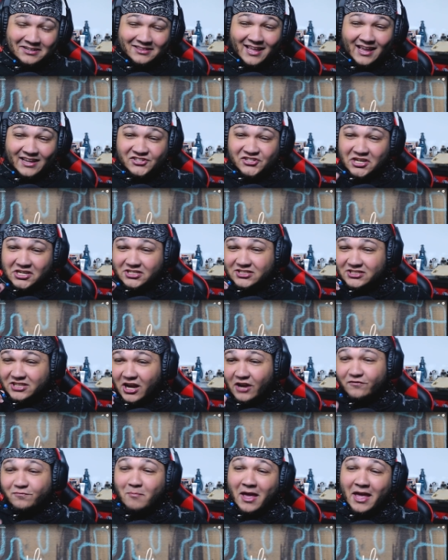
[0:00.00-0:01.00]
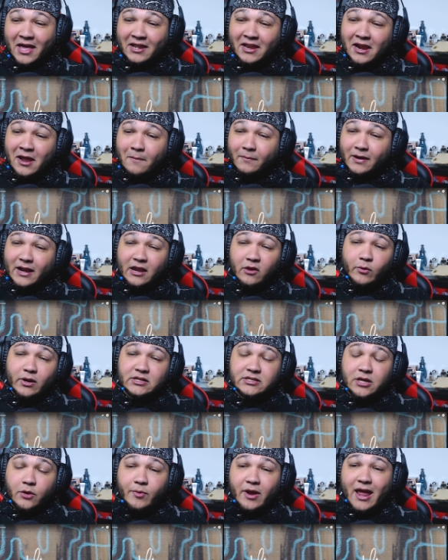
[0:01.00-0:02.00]
That shit's tough, man. But
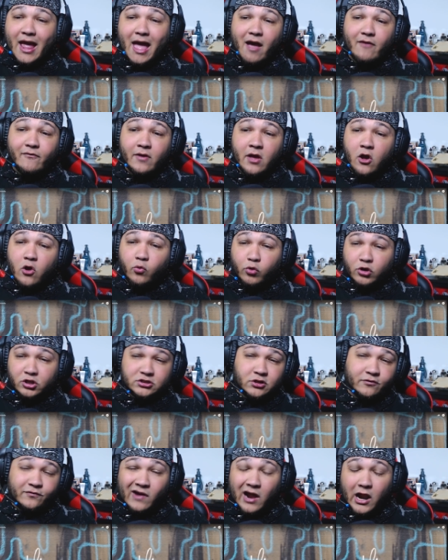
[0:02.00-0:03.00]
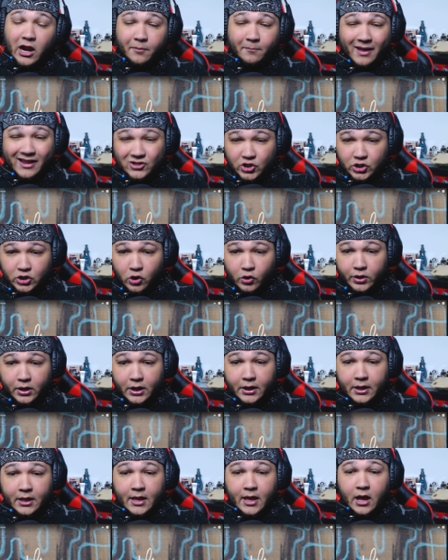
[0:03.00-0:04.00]
anyways, here we have Worlds on Fire, Mike
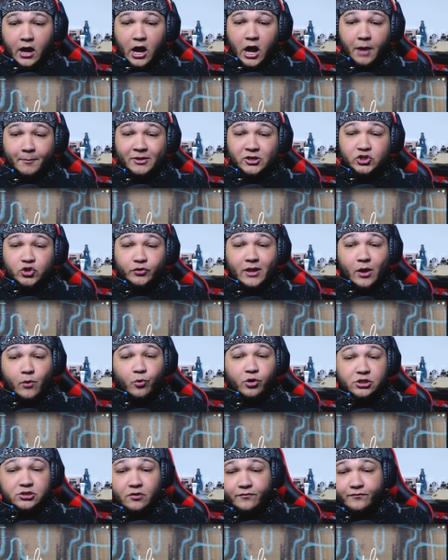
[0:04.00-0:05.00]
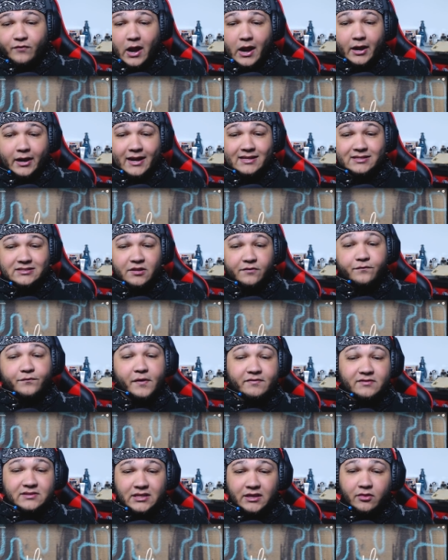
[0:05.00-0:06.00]
Shinoda. Um, it's showing that Worlds on Fire is the
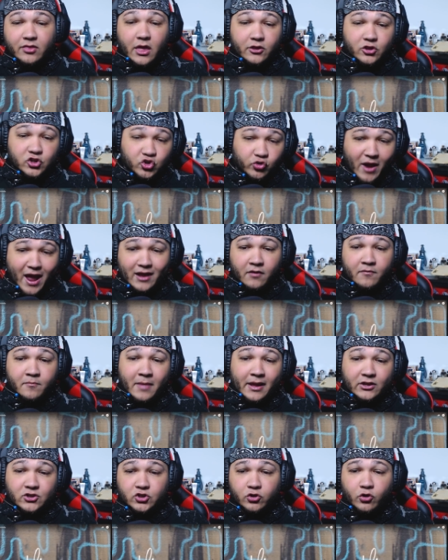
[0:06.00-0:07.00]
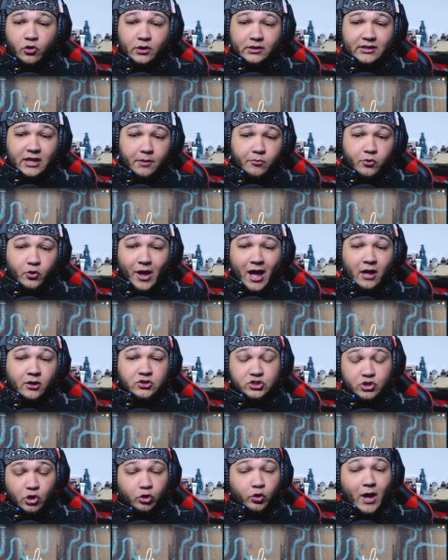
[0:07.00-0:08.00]
15th track of Mike Shinoda's debut
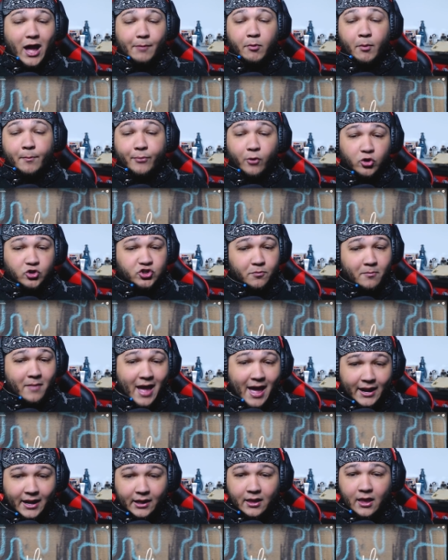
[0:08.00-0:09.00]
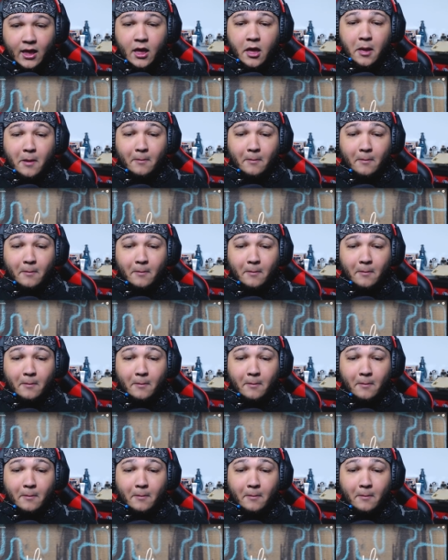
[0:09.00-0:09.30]
solo album, Post Traumatic.